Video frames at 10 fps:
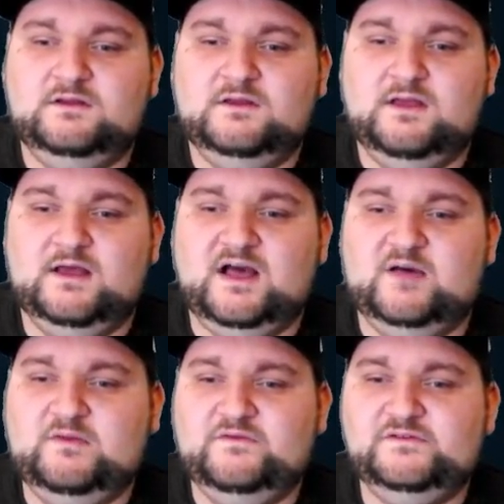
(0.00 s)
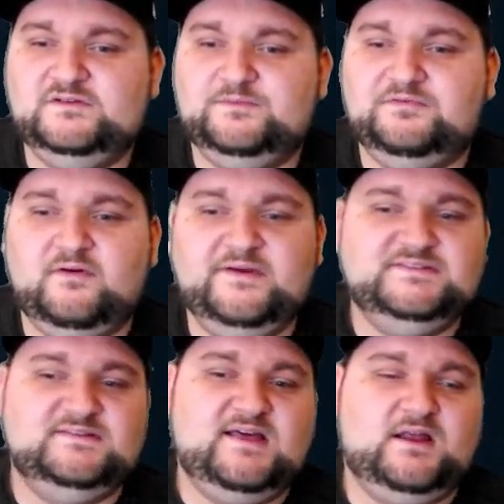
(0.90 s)
If you deployed so
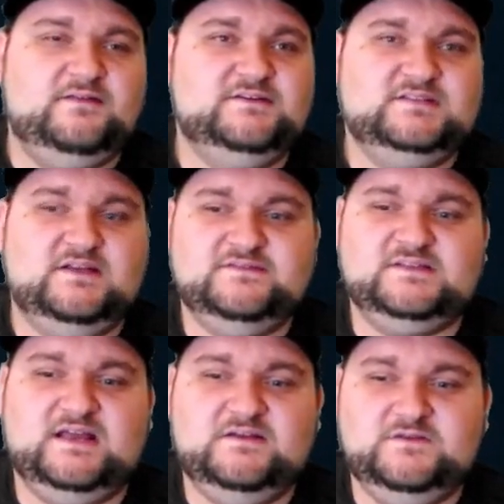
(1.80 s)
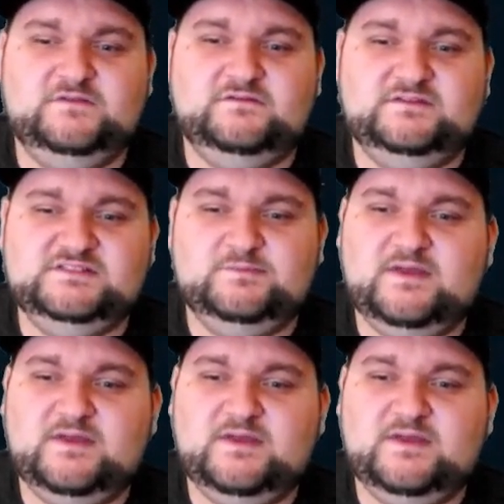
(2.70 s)
that all your stuff is kind of evenly spread,